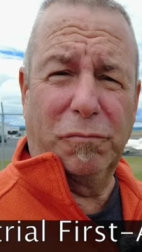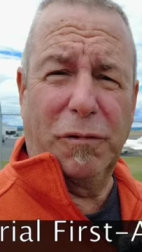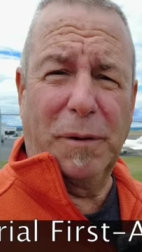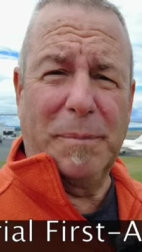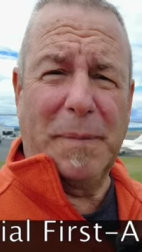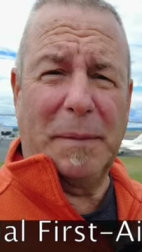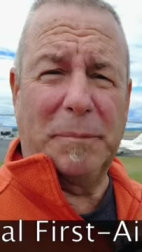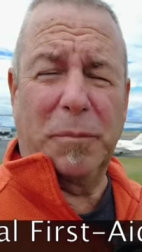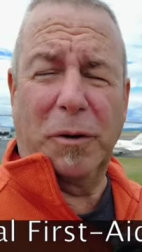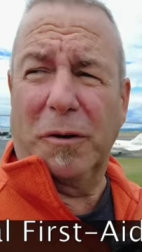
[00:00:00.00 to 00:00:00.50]

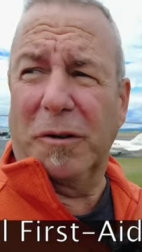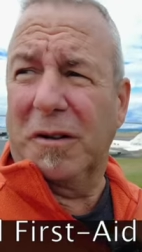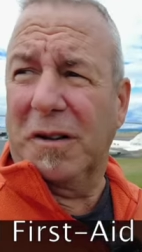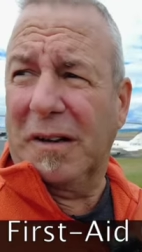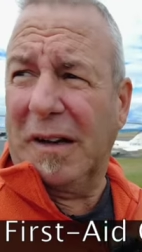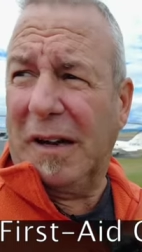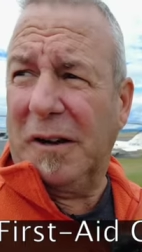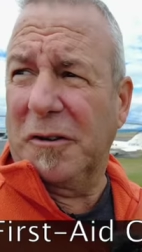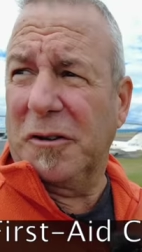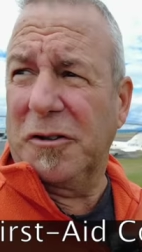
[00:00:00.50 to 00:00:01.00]
remember
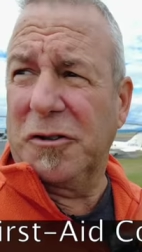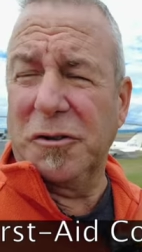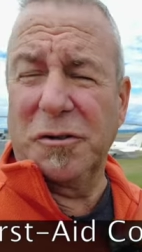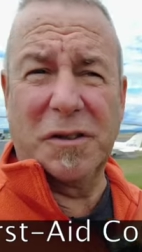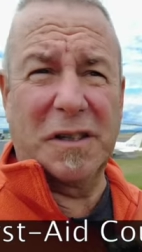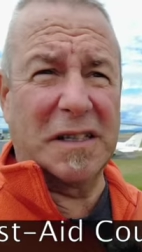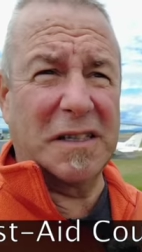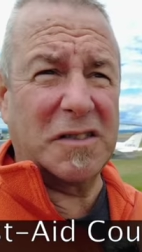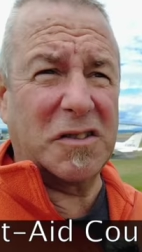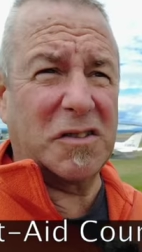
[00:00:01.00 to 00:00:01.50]
how to do
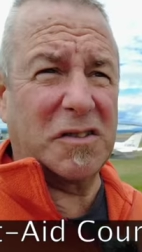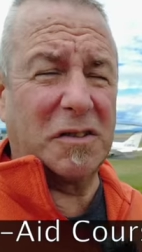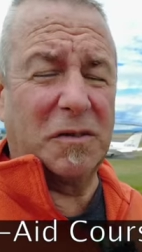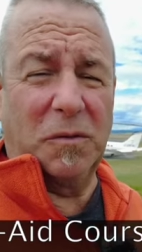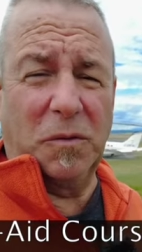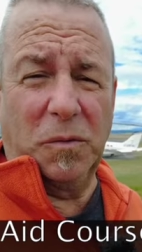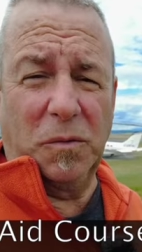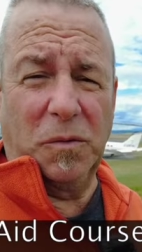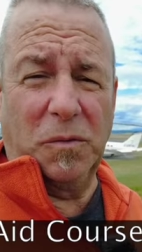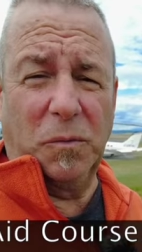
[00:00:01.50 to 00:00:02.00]
this
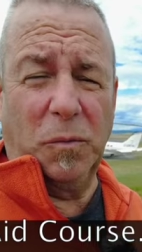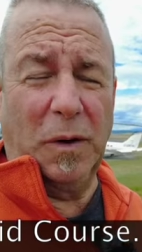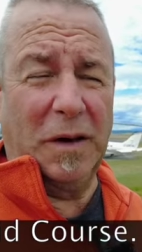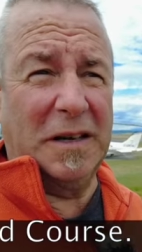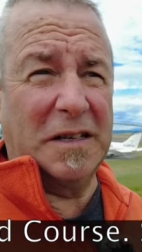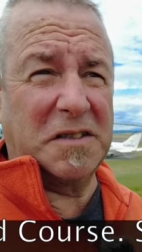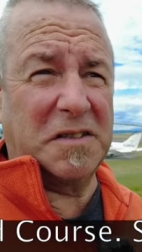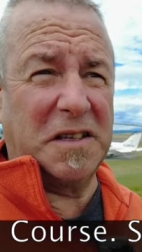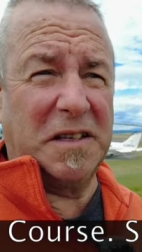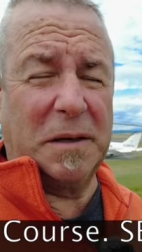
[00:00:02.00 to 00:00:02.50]

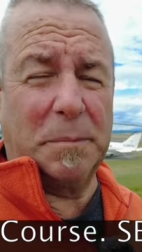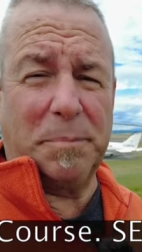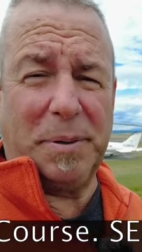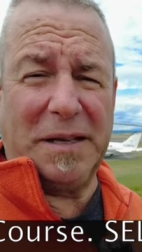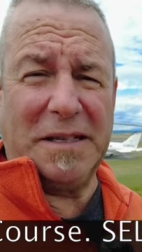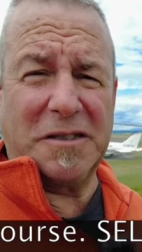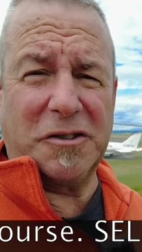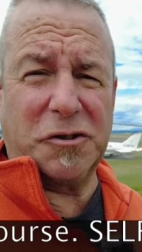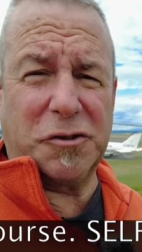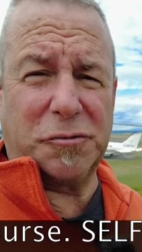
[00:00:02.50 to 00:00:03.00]
when it's in a
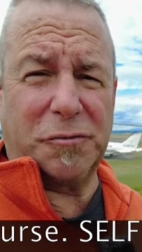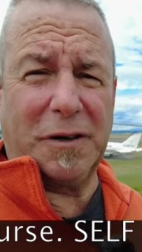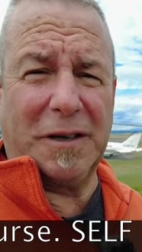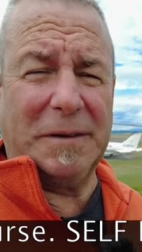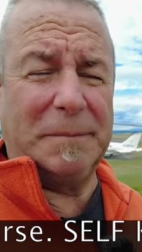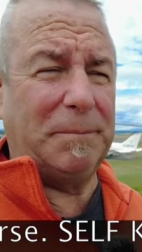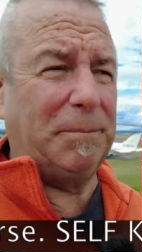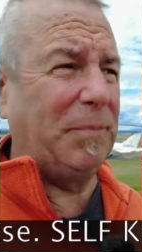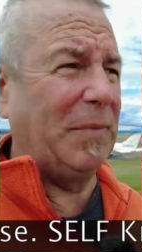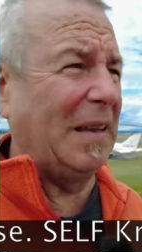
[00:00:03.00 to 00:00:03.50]
pinch,
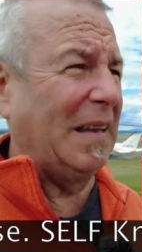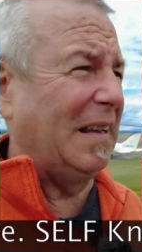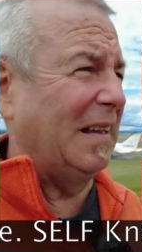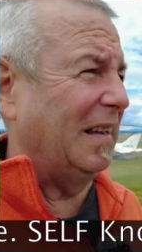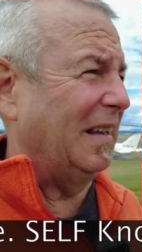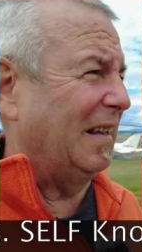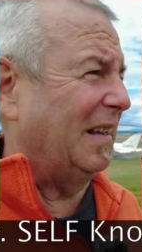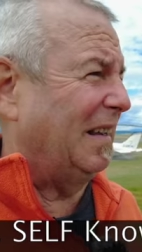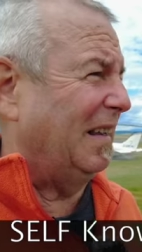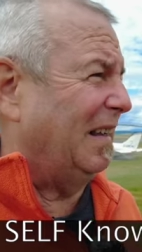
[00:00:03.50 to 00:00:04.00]
right?
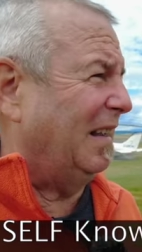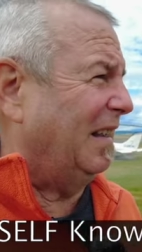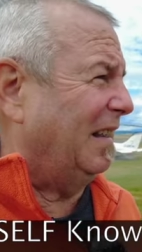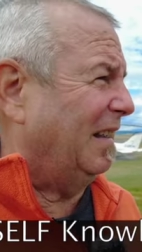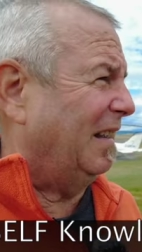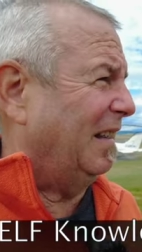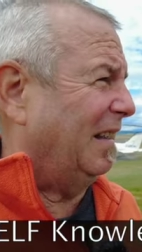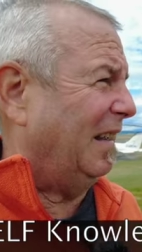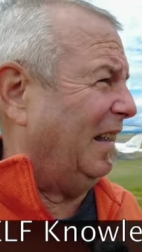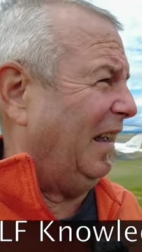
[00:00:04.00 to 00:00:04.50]

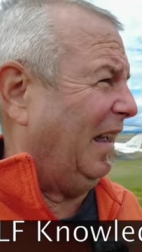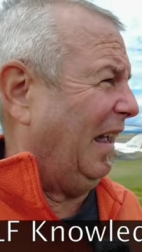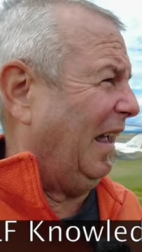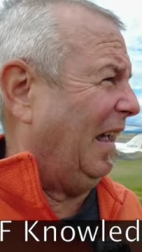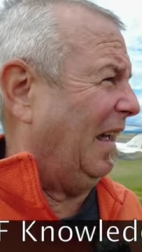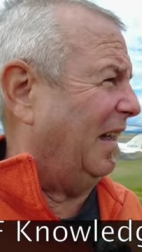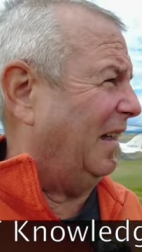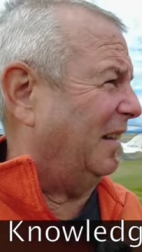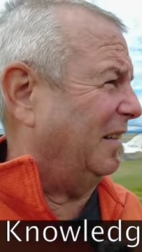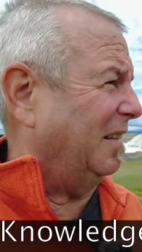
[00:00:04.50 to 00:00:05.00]

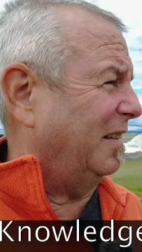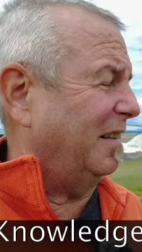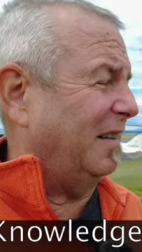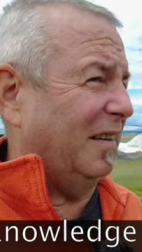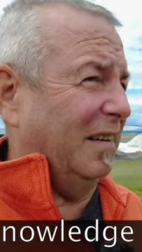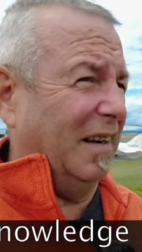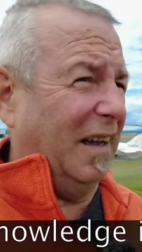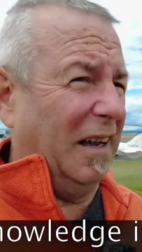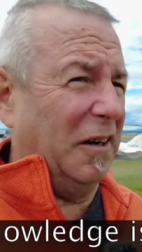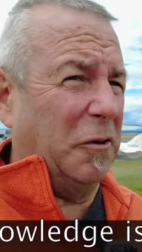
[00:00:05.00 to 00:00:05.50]
And
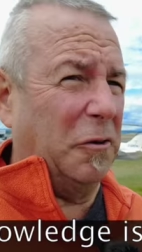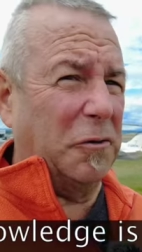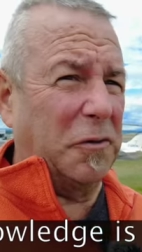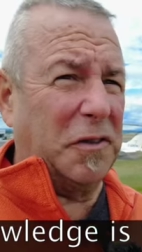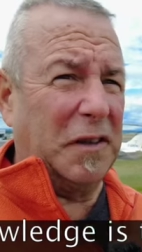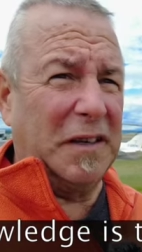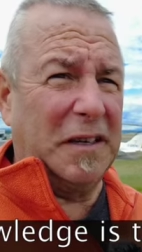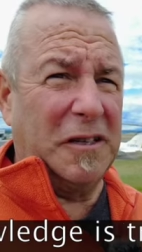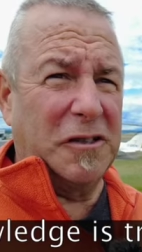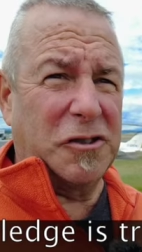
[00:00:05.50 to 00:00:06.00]
I don't
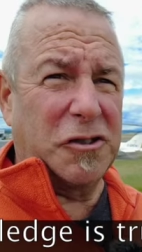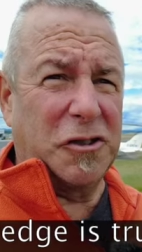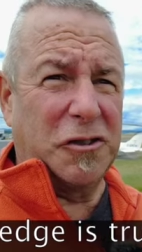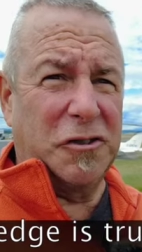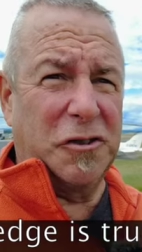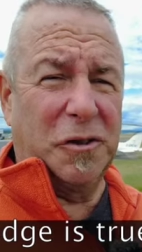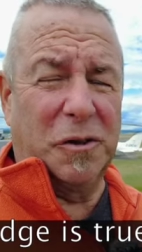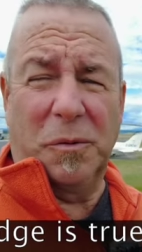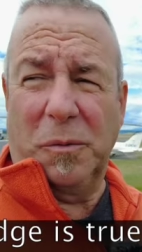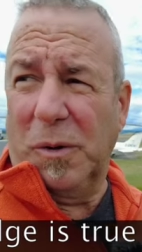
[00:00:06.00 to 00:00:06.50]
think you should
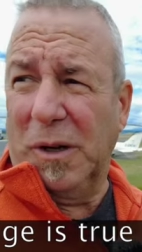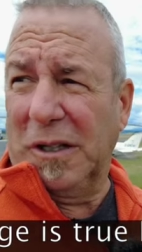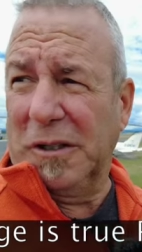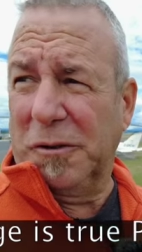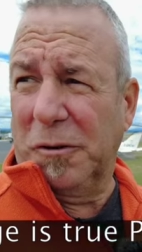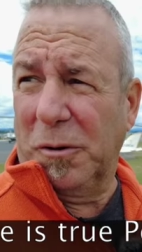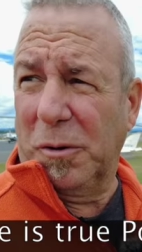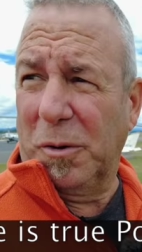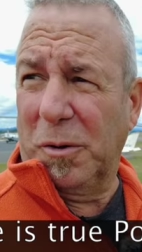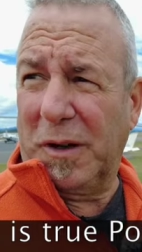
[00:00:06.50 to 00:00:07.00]
do it while
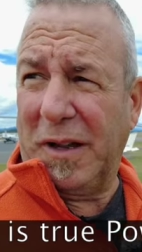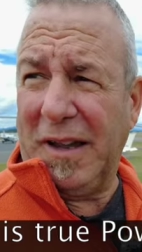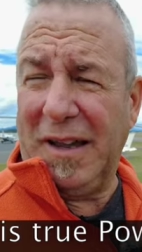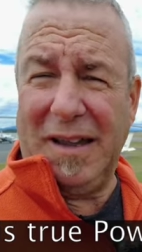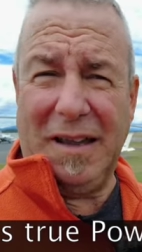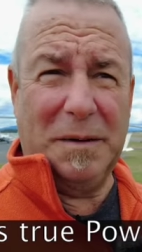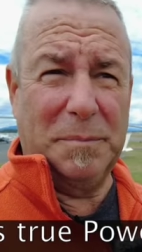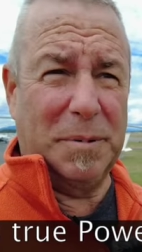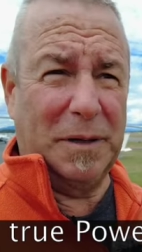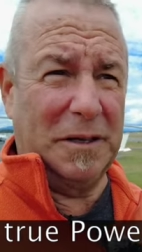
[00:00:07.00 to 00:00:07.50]
you're
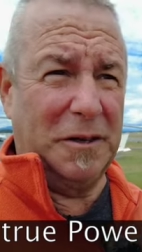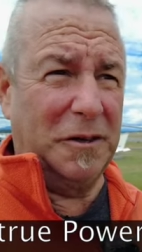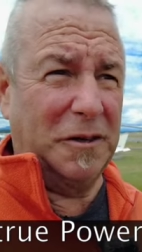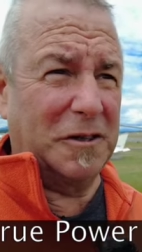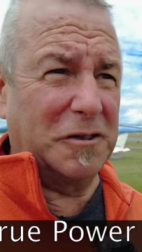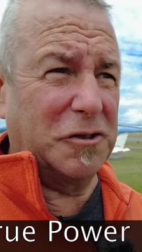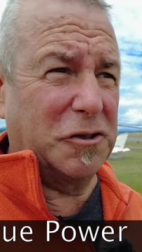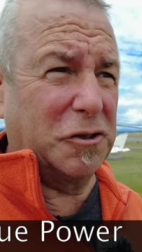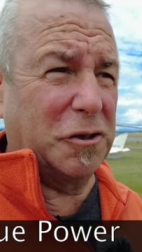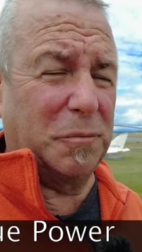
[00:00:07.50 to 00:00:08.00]
okay, but you
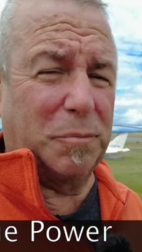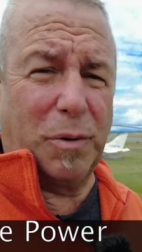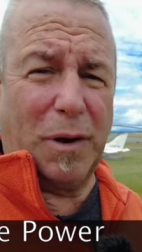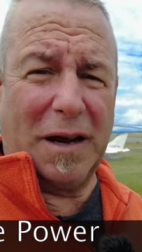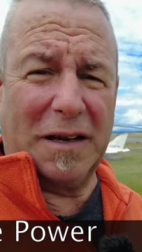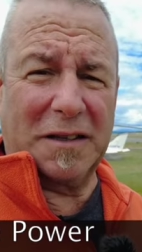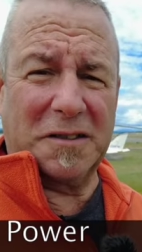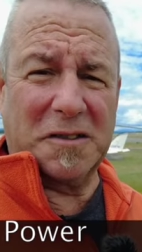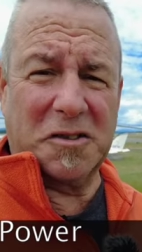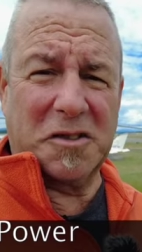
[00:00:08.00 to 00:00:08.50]
can sure
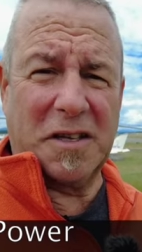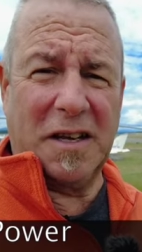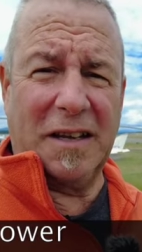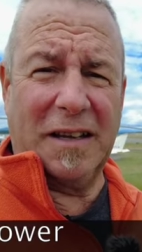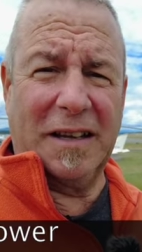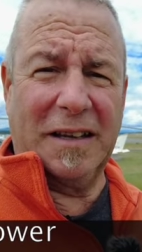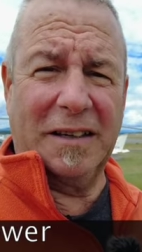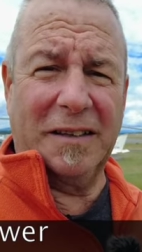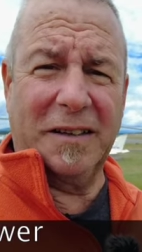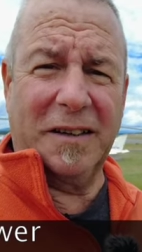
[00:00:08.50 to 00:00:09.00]
practice
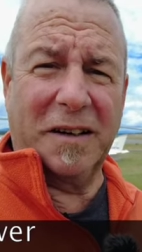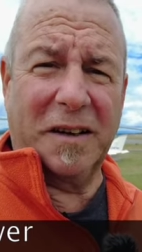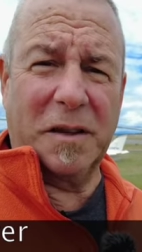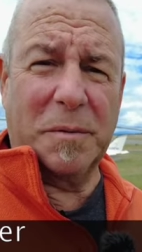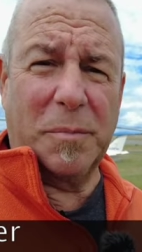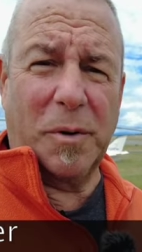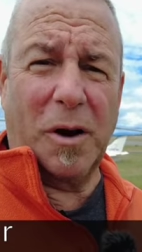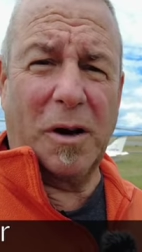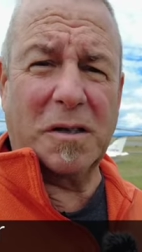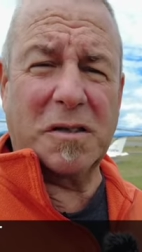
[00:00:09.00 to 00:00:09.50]
taking it out of the
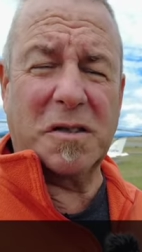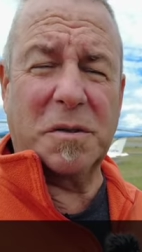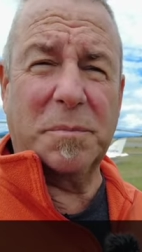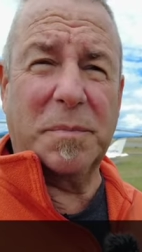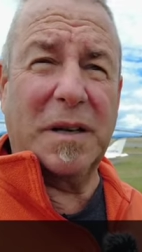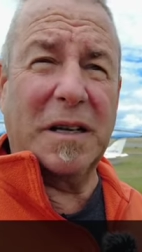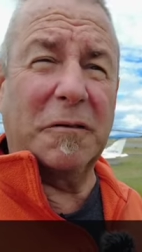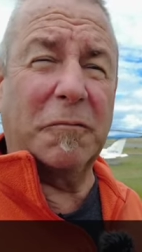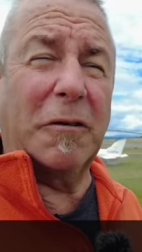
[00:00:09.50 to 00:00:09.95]
box and being